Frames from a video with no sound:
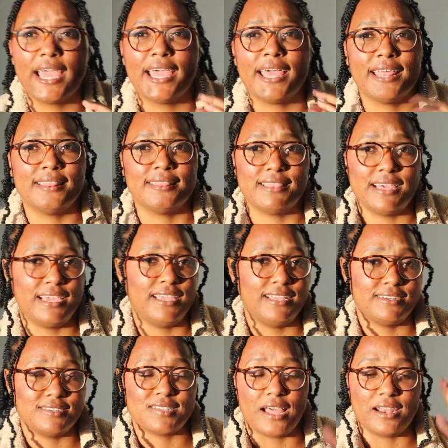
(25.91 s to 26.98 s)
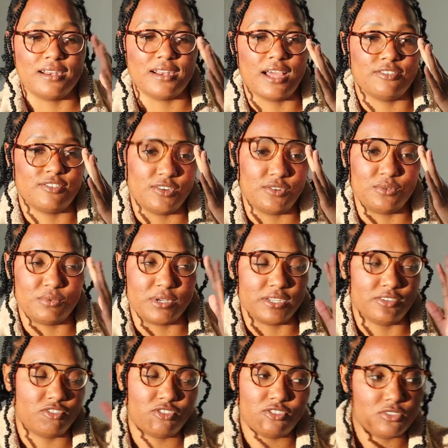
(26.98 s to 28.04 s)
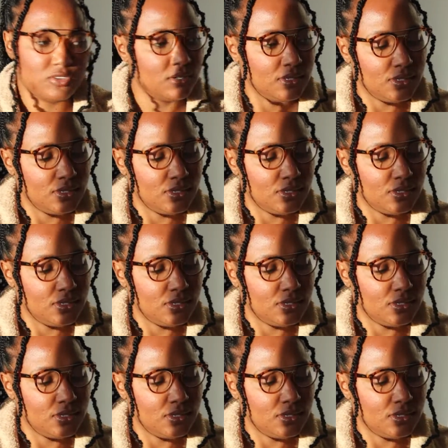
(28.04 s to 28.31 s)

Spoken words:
and they decided not to, which